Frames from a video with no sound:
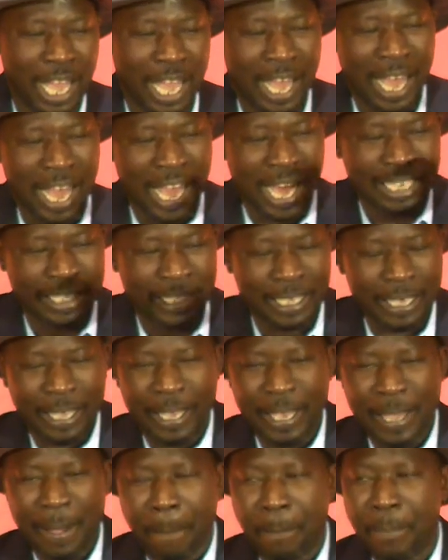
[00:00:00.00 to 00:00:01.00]
has
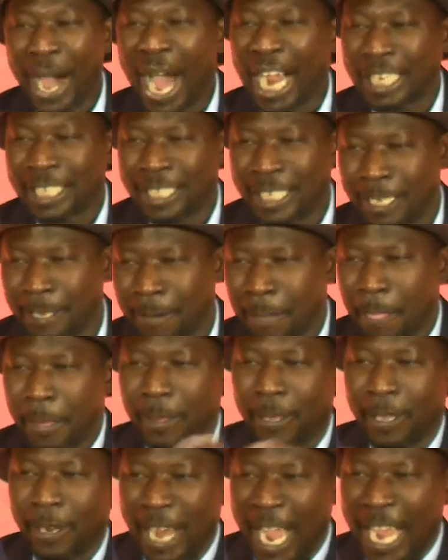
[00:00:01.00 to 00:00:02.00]
impacted
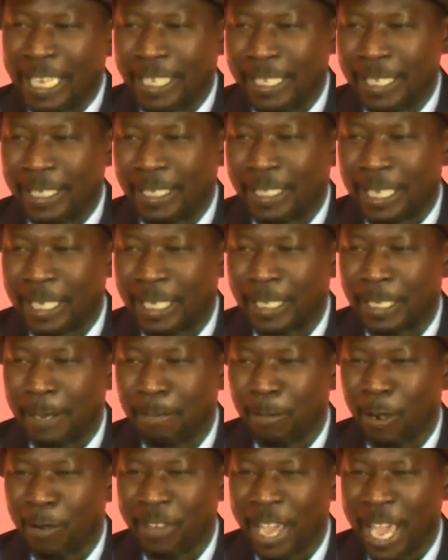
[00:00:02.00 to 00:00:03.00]
the writing system
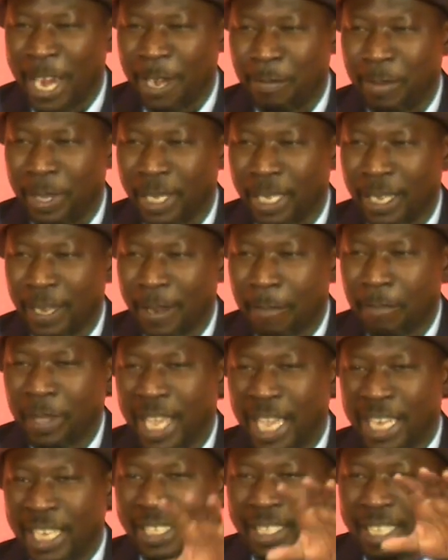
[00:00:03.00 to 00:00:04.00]
of Arabic.
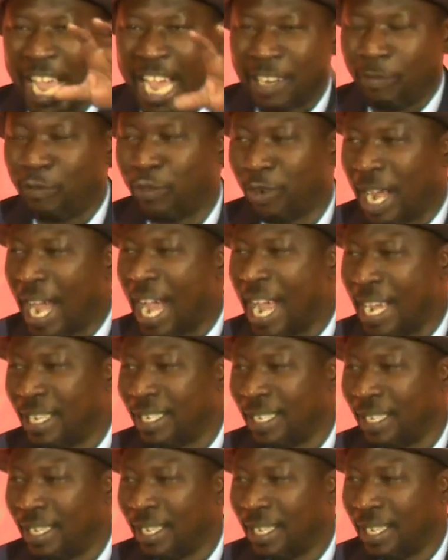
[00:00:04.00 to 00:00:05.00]
It is that
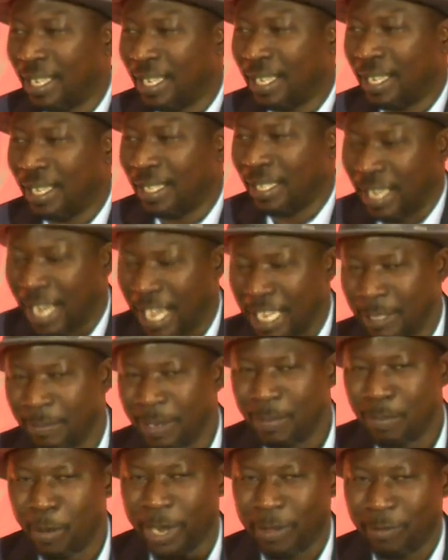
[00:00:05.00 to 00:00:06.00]
variety that has
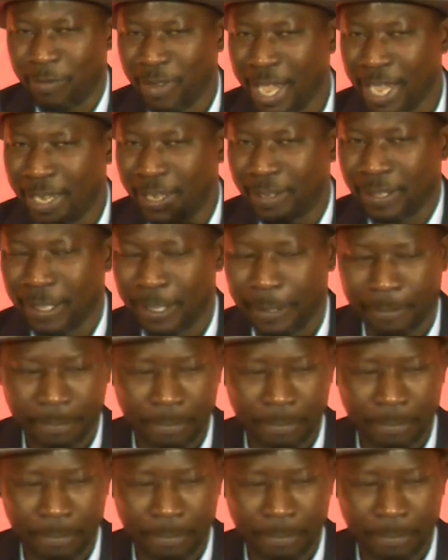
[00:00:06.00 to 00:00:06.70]
been modified. Okay?